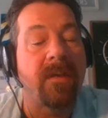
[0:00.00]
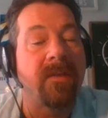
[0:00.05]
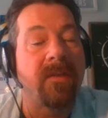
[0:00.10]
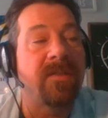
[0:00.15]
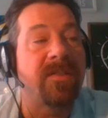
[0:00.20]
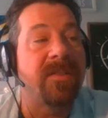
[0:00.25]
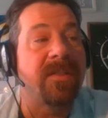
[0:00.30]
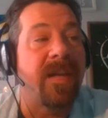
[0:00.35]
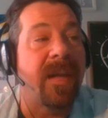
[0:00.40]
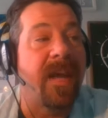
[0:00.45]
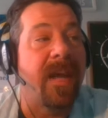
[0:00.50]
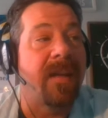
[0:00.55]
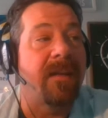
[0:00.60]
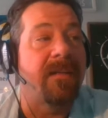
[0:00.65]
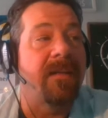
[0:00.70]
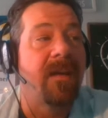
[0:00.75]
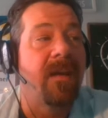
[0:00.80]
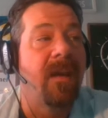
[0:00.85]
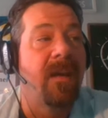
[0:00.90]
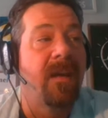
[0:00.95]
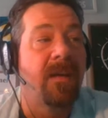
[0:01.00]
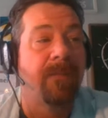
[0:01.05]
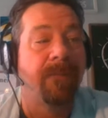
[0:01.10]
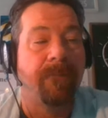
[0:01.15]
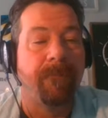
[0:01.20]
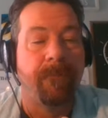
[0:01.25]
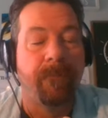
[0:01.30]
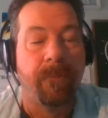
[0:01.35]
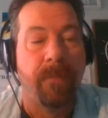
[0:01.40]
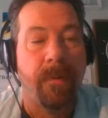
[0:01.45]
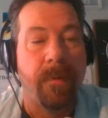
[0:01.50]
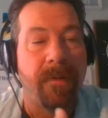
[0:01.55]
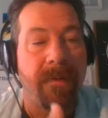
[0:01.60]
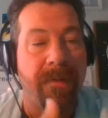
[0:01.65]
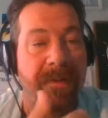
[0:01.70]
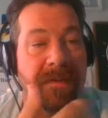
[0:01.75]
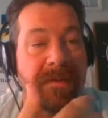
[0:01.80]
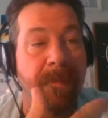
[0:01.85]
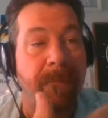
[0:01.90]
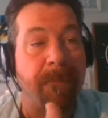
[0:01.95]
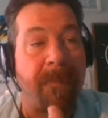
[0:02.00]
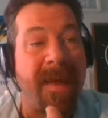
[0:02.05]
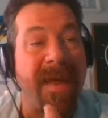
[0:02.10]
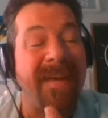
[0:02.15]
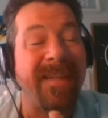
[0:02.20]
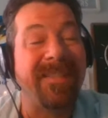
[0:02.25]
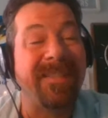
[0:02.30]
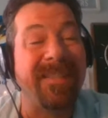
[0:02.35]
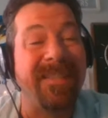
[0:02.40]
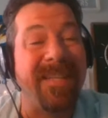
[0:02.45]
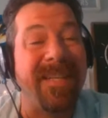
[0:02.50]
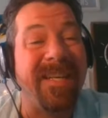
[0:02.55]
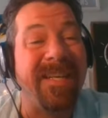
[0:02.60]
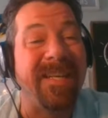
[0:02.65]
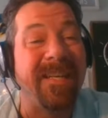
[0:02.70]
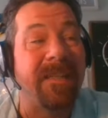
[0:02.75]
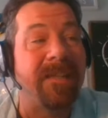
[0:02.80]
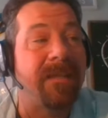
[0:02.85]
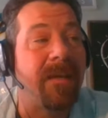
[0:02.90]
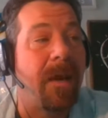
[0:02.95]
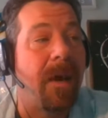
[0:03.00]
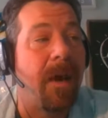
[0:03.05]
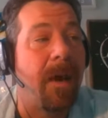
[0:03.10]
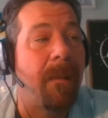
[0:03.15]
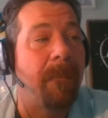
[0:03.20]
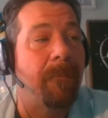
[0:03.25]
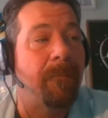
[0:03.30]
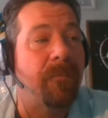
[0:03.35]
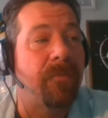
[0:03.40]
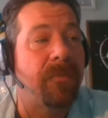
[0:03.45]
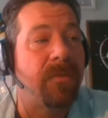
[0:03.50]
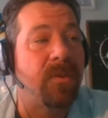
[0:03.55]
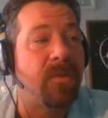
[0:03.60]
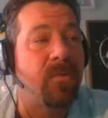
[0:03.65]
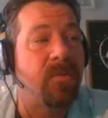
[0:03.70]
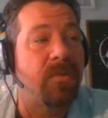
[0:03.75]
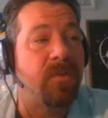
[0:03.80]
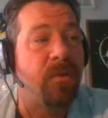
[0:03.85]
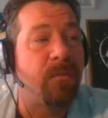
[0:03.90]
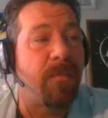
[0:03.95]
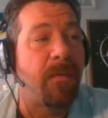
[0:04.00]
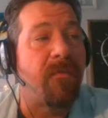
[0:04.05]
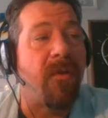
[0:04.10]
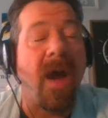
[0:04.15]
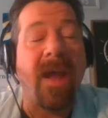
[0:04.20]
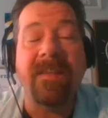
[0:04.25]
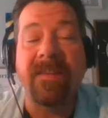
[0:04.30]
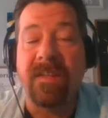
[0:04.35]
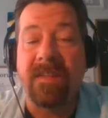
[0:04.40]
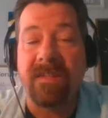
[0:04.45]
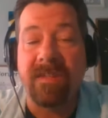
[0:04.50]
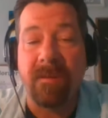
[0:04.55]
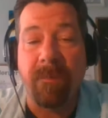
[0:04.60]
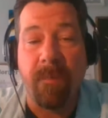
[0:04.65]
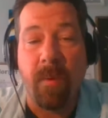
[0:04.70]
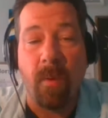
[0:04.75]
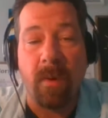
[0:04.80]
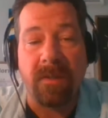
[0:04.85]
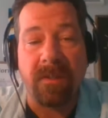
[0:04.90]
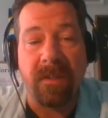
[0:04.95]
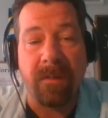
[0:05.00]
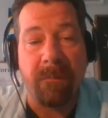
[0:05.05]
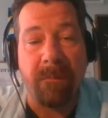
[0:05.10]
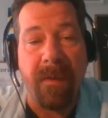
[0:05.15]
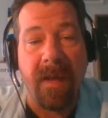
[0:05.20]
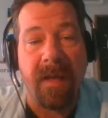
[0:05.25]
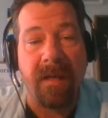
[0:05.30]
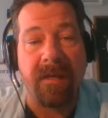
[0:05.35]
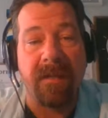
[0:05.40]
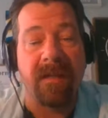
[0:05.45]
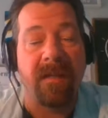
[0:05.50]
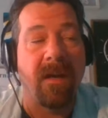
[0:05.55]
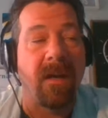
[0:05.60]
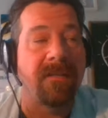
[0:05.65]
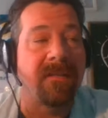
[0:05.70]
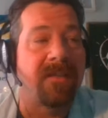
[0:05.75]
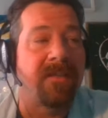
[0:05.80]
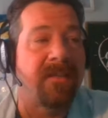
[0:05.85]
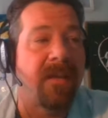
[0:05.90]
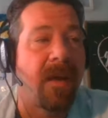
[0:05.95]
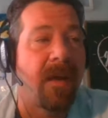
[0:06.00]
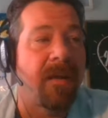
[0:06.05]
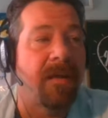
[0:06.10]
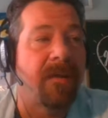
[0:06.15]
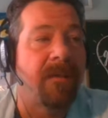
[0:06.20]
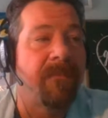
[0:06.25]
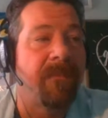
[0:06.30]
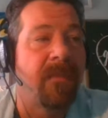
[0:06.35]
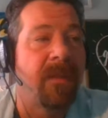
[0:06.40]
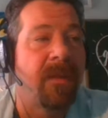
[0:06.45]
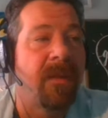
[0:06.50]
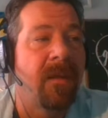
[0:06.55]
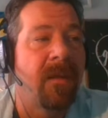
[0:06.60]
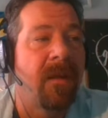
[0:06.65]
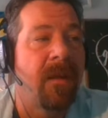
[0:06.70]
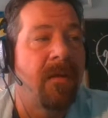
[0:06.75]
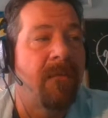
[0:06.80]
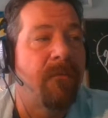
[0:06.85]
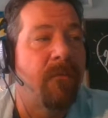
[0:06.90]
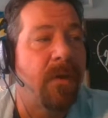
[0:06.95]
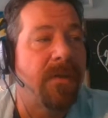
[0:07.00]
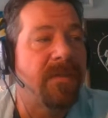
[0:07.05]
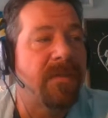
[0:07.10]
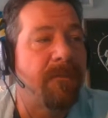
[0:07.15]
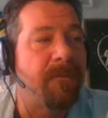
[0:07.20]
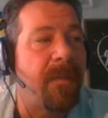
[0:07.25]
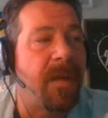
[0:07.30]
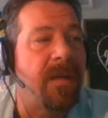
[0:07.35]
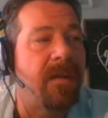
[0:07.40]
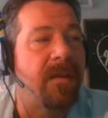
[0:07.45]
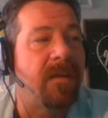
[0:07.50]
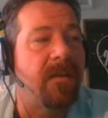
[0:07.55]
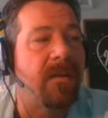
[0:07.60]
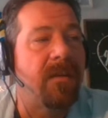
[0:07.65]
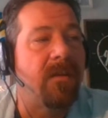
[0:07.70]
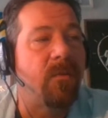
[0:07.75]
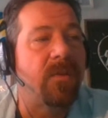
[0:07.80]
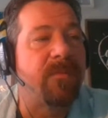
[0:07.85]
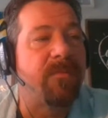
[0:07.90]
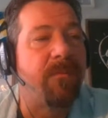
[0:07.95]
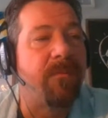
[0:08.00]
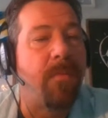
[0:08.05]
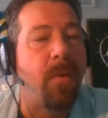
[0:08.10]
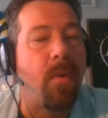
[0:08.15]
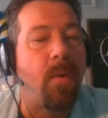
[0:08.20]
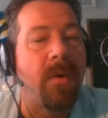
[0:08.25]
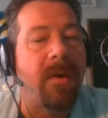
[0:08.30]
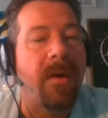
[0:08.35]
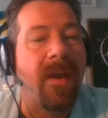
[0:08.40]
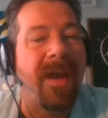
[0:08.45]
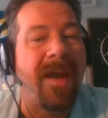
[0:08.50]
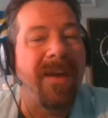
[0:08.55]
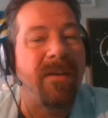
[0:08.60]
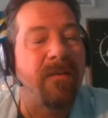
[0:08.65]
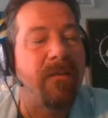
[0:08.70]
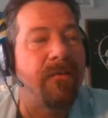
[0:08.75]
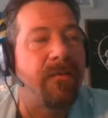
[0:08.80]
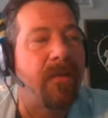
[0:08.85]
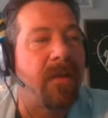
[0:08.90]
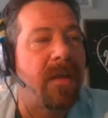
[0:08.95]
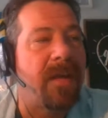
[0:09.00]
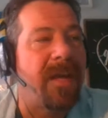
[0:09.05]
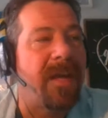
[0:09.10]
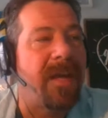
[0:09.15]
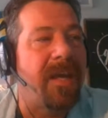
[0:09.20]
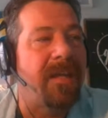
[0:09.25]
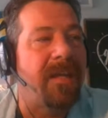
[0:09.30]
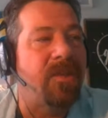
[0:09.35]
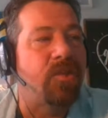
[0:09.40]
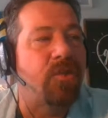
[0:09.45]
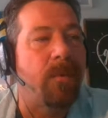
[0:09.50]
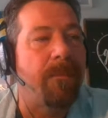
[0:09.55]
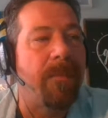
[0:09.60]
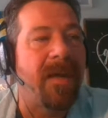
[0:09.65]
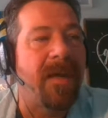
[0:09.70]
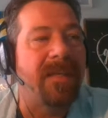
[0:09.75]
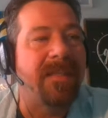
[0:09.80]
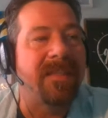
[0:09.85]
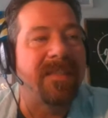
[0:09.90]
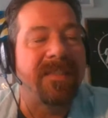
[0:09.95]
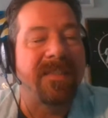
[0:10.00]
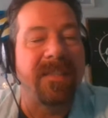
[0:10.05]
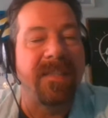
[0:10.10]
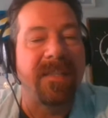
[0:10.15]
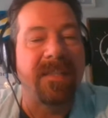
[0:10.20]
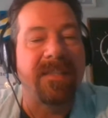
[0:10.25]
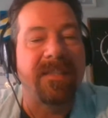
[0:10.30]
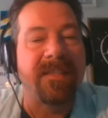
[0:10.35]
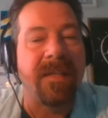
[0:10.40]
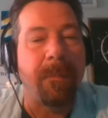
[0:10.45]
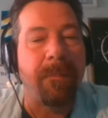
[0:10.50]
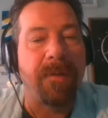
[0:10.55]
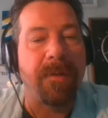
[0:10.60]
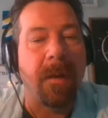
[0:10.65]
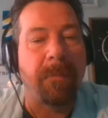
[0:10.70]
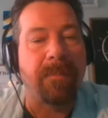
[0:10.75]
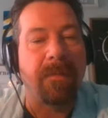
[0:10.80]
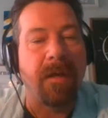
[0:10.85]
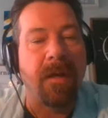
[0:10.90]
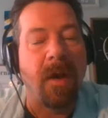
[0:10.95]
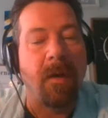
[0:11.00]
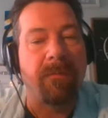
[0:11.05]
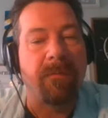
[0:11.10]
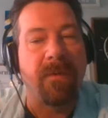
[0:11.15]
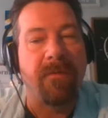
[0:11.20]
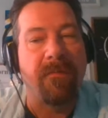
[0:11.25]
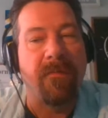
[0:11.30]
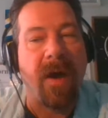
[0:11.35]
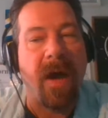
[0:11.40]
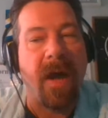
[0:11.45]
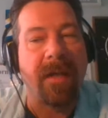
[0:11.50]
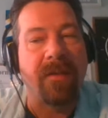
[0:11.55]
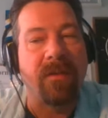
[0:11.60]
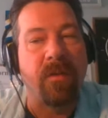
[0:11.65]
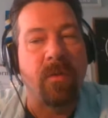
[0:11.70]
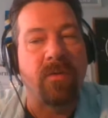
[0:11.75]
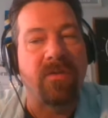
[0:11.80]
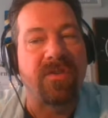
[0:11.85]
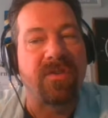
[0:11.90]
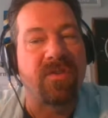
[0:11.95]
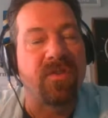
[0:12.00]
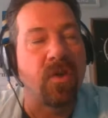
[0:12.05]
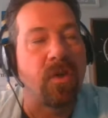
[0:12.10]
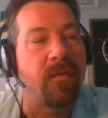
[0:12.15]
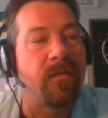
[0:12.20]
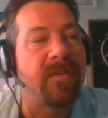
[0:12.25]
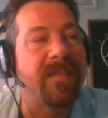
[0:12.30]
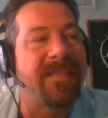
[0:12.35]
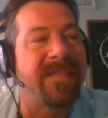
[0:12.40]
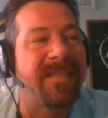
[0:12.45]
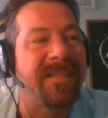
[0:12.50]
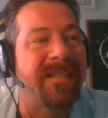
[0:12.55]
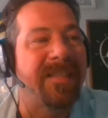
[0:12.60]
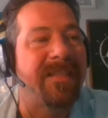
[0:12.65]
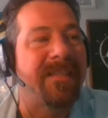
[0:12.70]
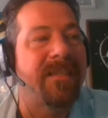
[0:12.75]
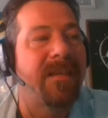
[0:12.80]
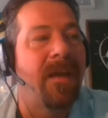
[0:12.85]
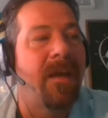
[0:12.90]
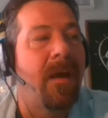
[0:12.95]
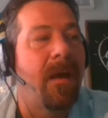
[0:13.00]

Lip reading: understand the demands needed to provide this support to men in our society. Voice of Men was born out of a tremendous need in stepping up to help provide those services